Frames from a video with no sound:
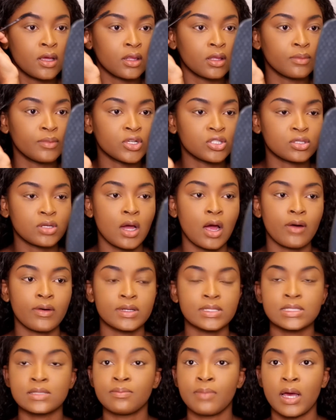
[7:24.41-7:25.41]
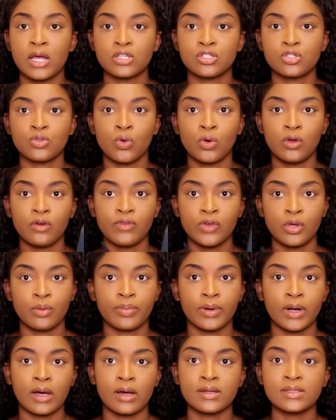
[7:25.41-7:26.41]
the mascara smudged all over your
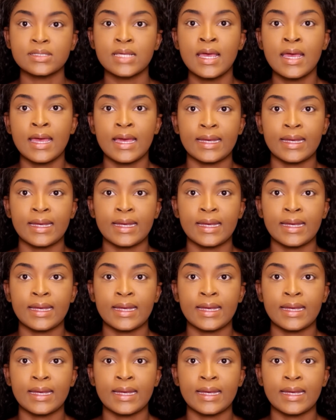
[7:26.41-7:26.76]
brows.